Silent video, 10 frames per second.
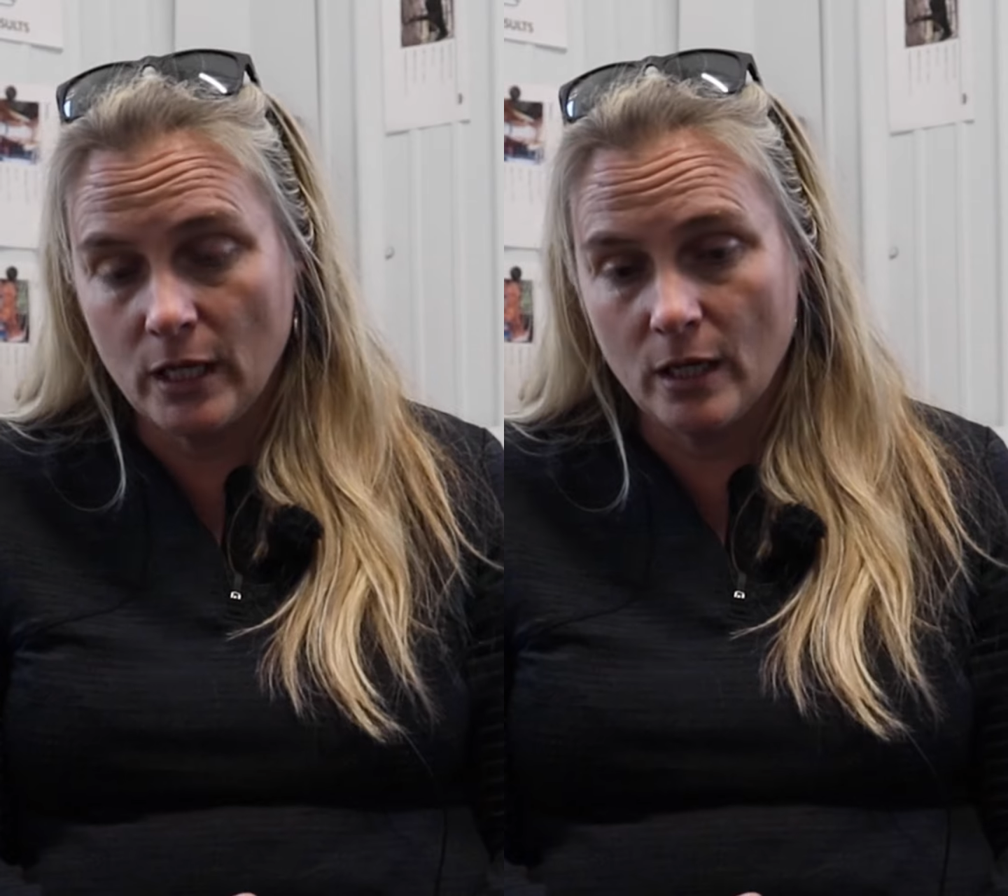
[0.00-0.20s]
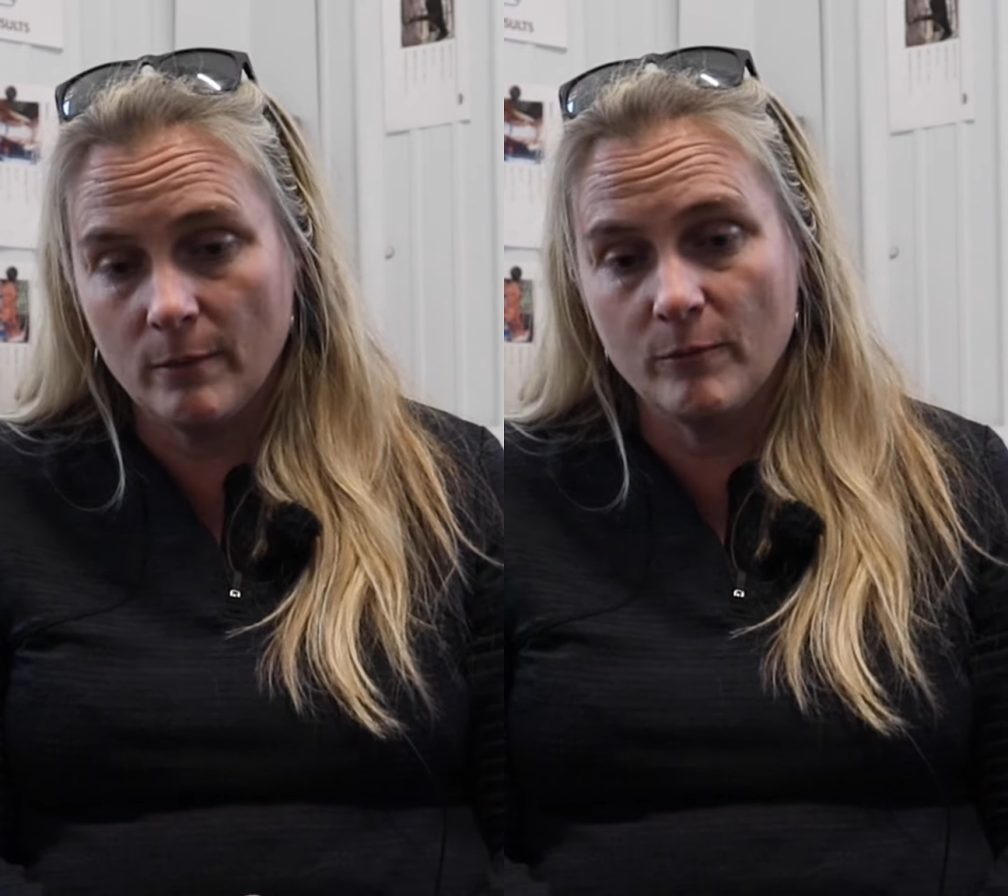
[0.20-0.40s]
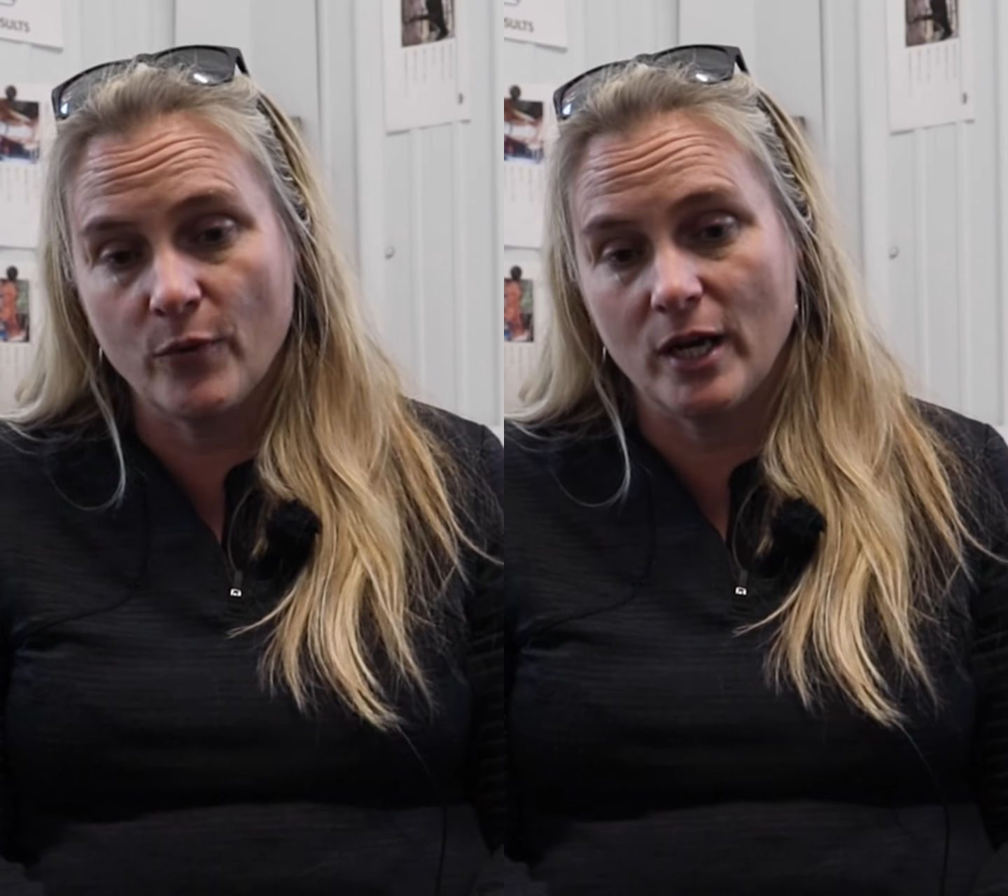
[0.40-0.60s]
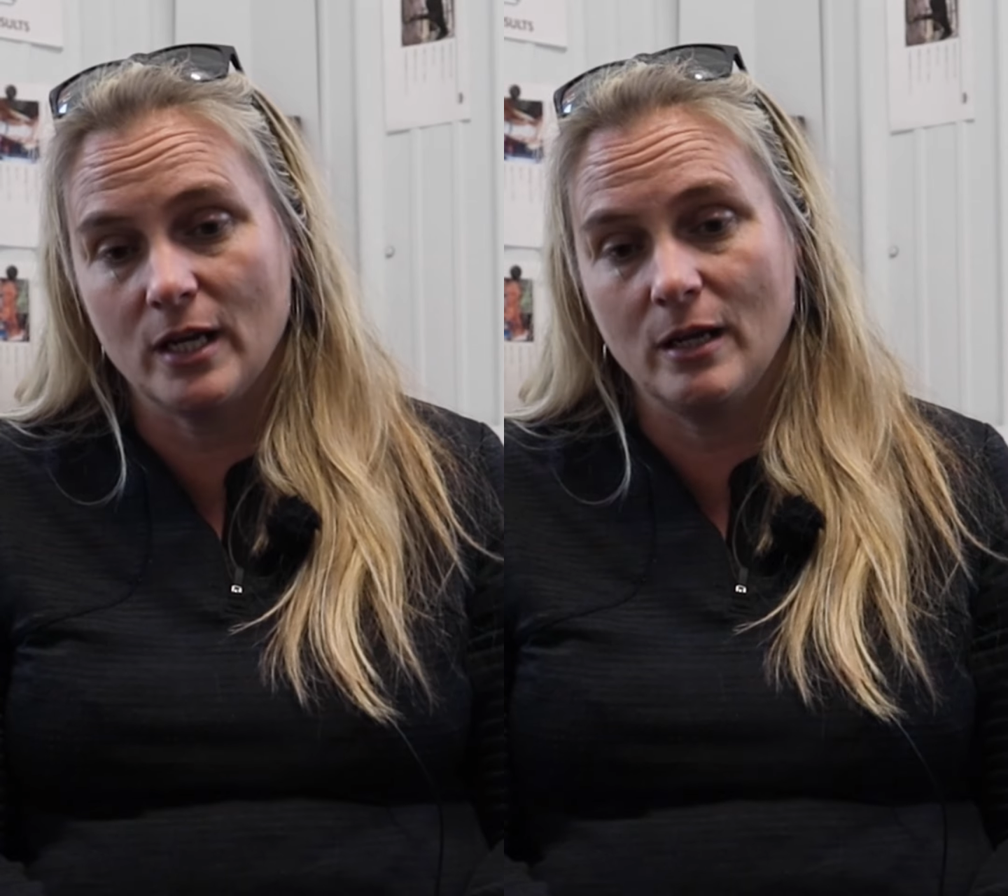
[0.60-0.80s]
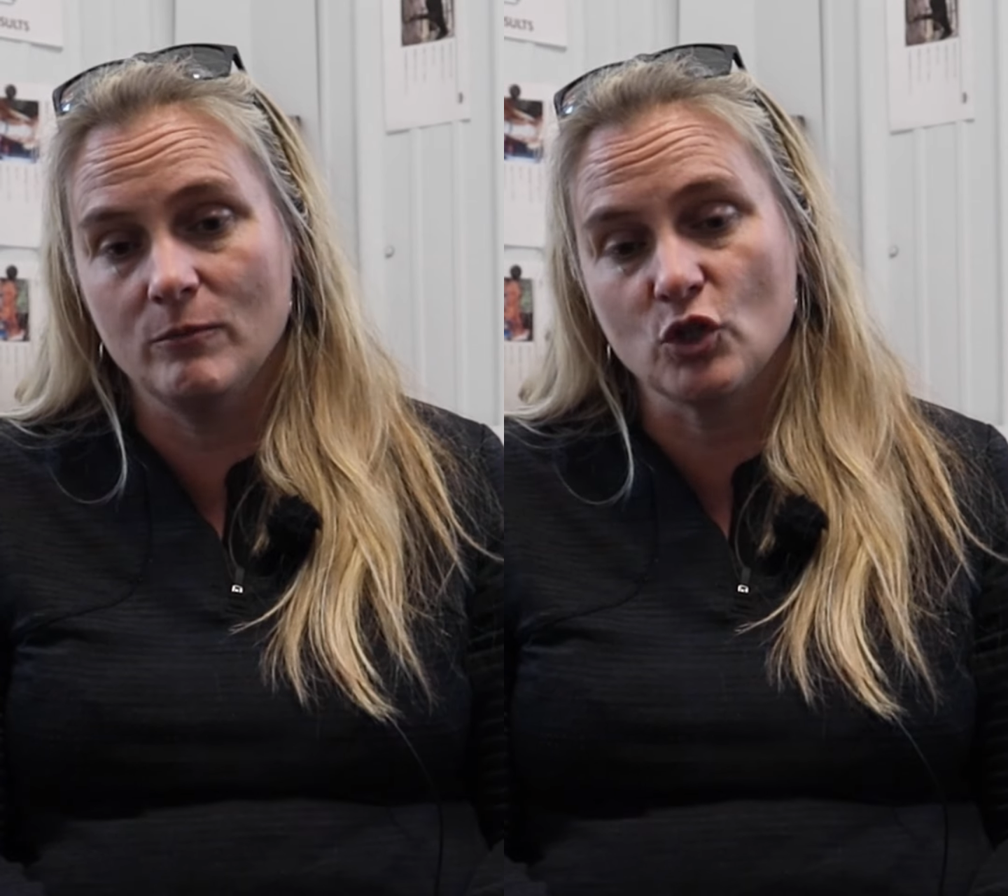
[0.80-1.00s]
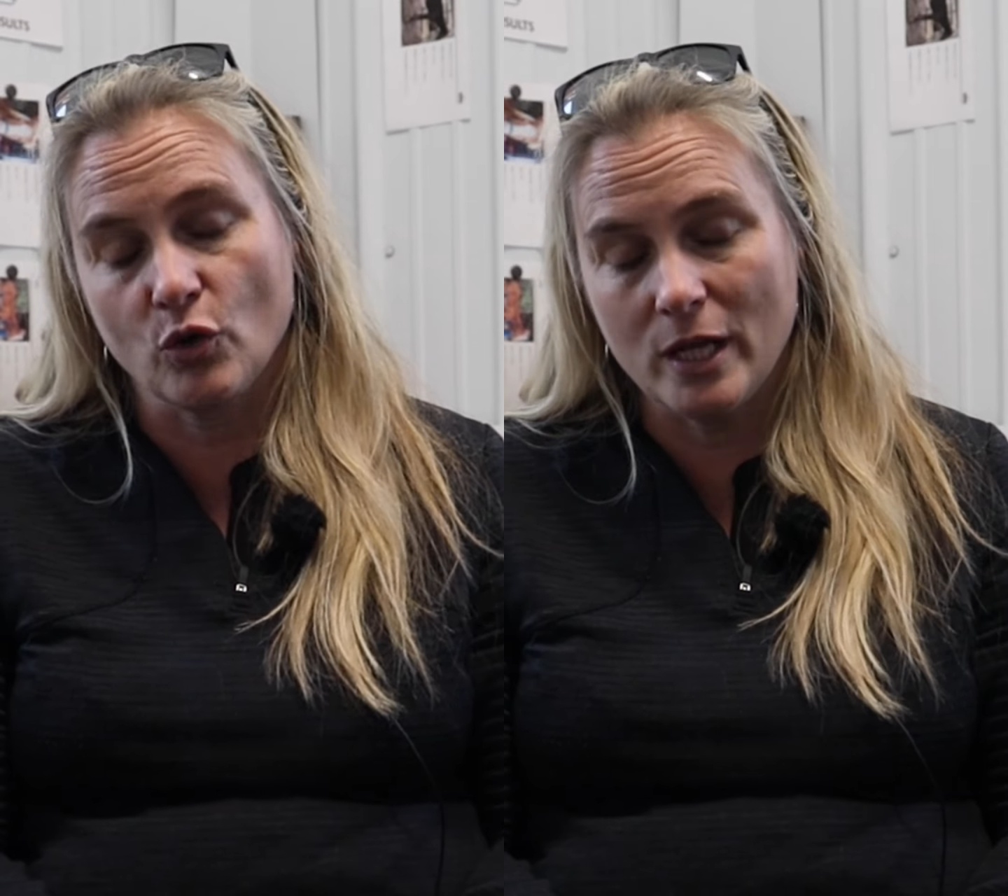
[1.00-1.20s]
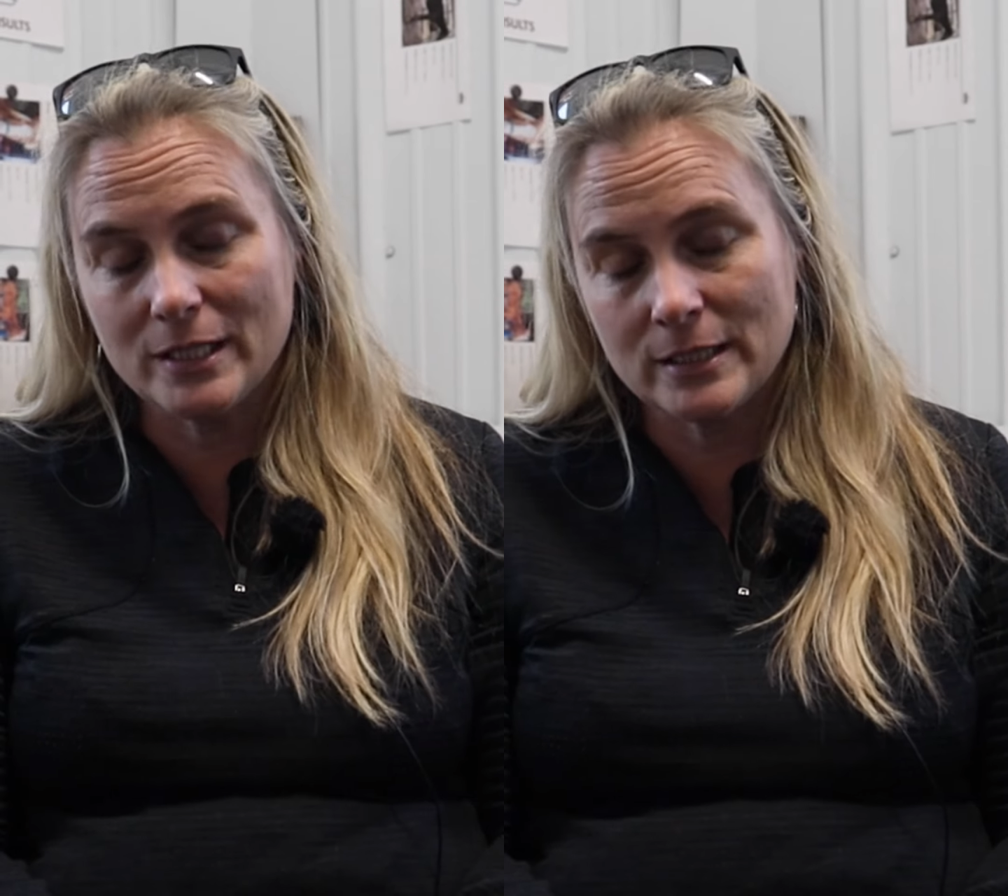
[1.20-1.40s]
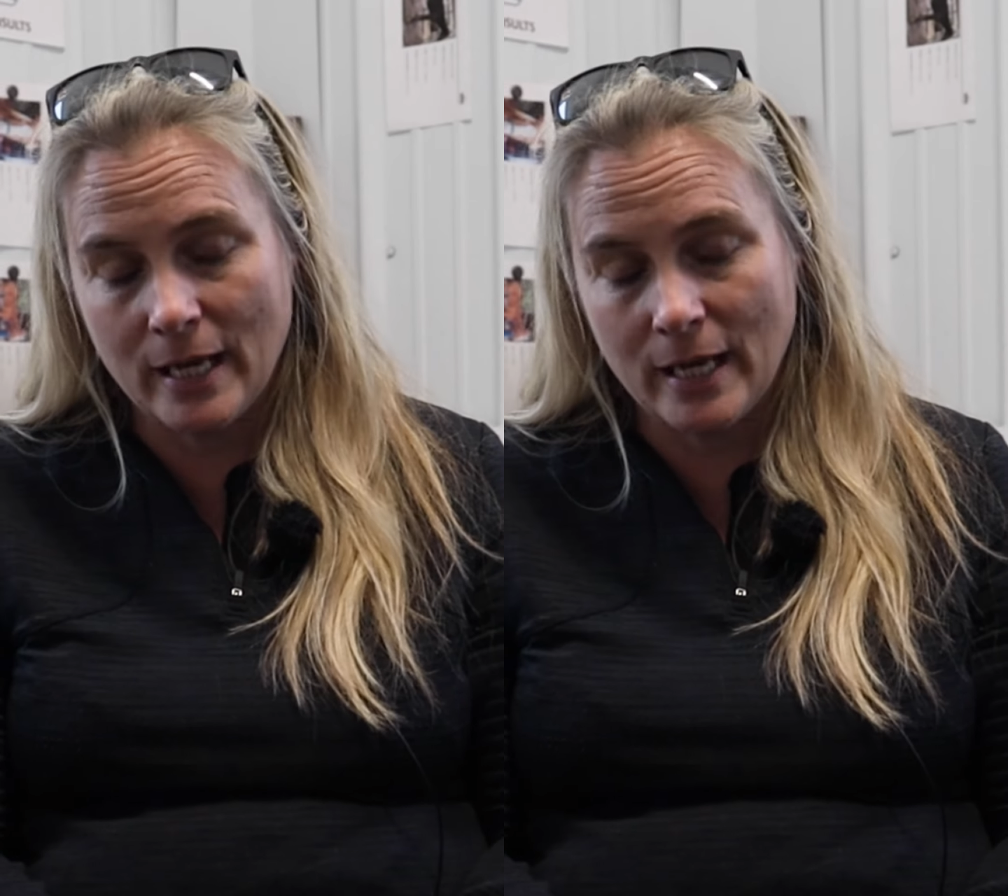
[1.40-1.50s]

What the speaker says: him, bringing him treats